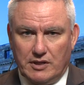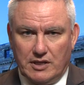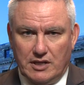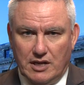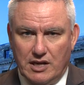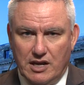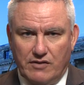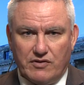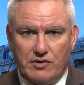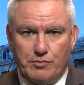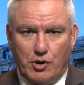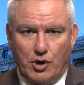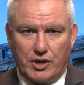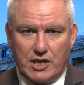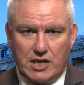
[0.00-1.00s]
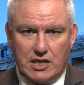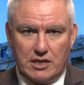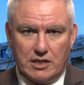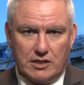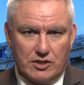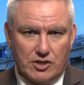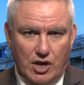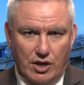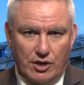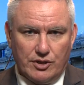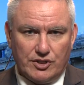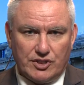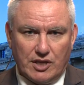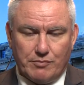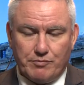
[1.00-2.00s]
Everybody
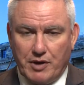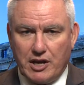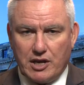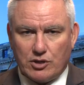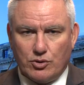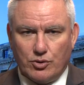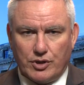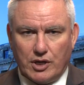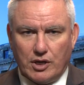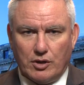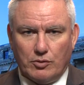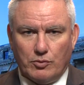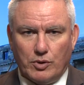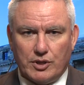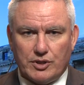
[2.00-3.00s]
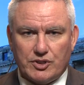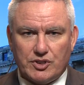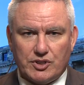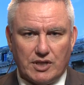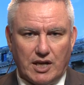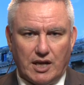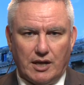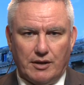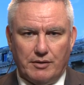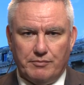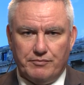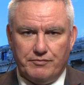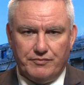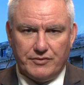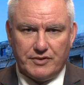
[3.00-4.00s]
knows that Parekura was
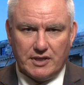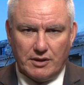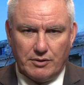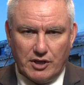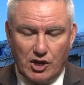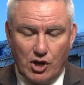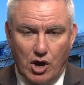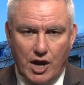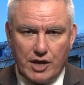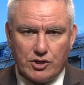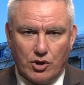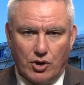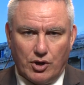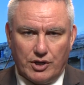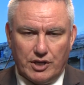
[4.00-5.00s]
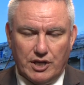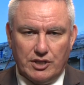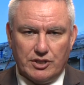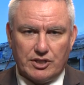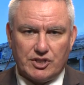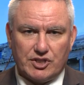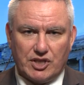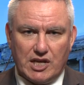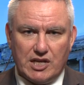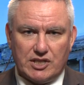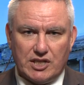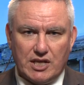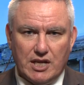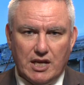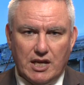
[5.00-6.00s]
an icon in the
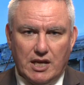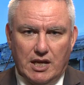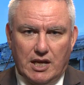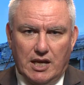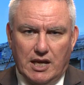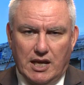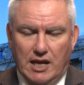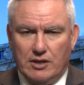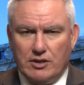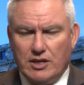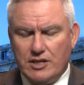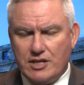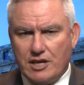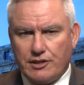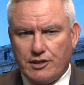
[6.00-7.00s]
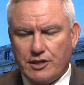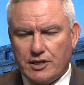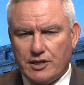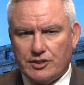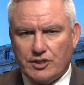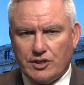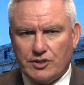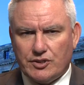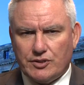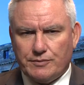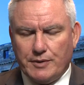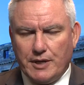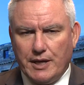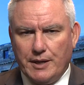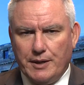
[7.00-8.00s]
seat. And the other thing is
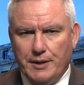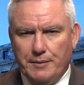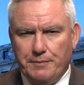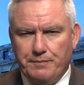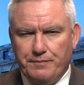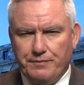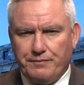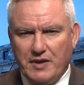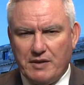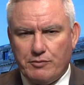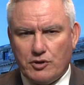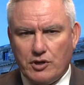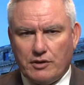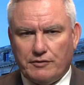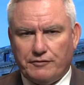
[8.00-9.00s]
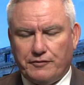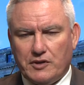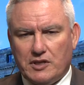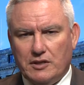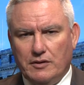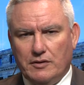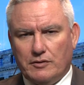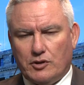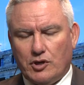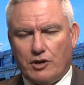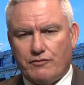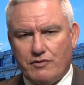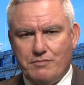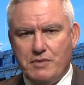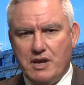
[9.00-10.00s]
people got
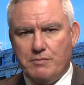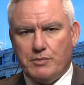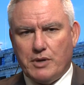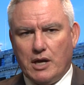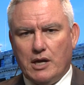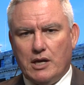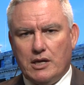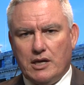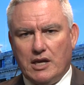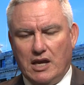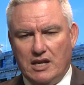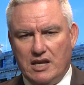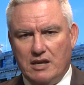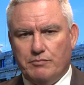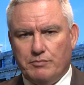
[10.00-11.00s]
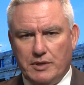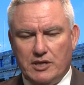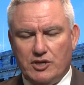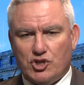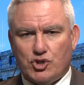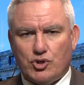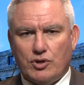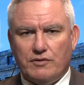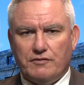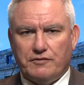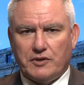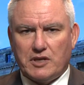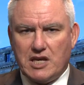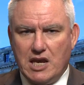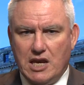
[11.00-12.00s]
to remember, and MPs shouldn't
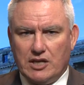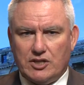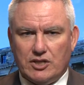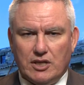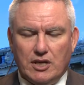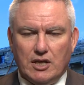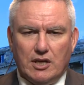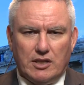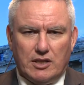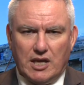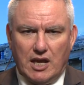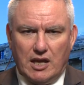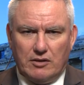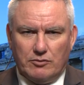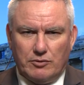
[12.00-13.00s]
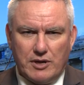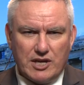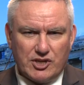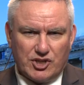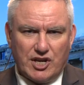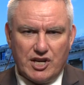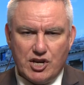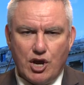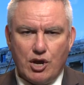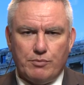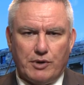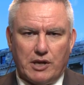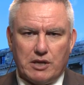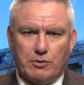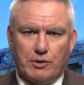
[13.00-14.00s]
forget, that we're actually
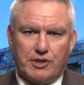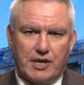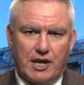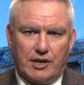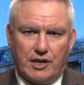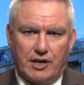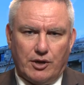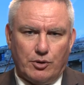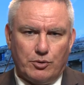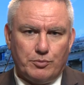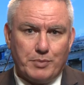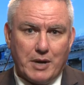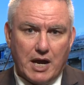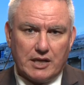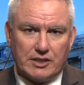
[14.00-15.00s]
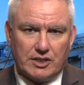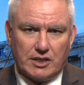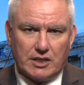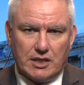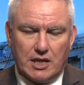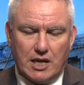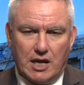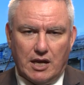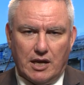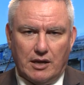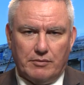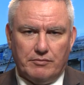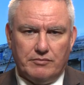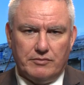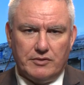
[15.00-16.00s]
nobody without our party.
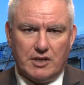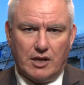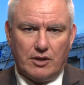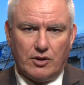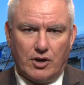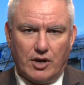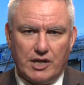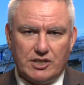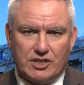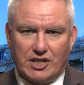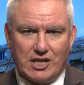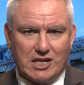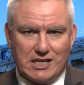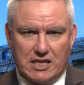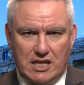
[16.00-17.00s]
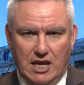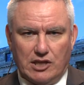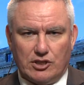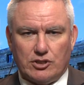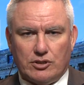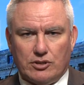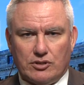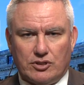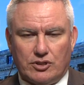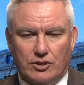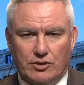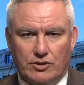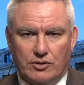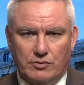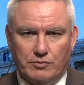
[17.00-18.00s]
I didn't get
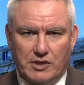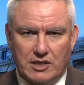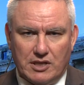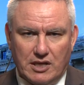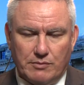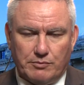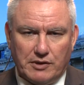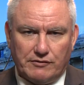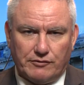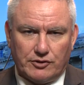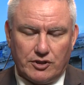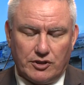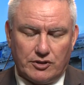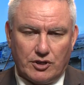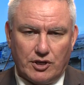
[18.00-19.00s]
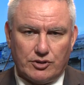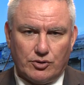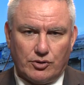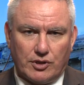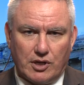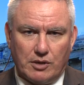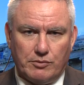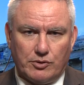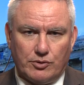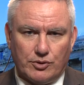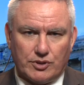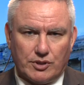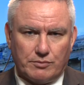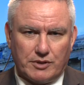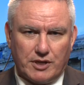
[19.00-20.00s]
to be the MP for Te Tai Tokerau
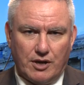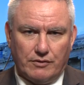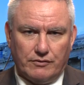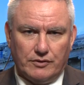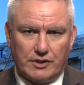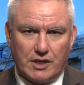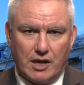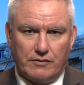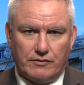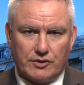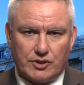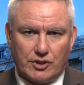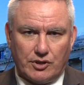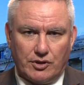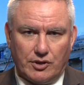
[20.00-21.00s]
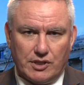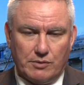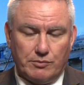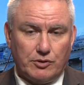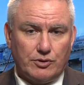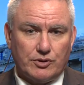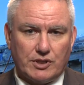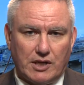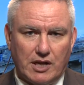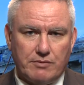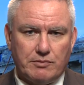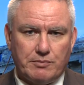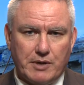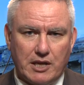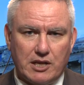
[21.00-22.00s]
because I'm Kelvin Davis. I got there because the
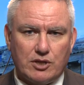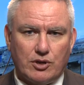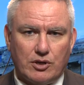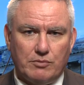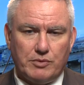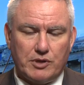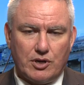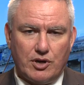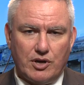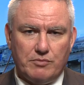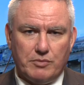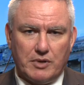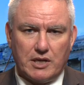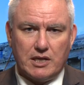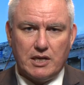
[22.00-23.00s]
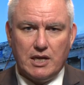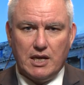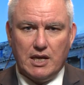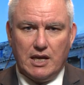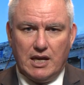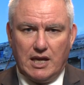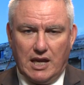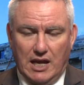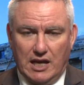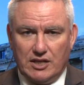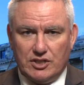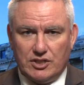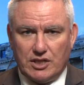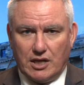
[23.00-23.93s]
Labor Party got in behind me. And,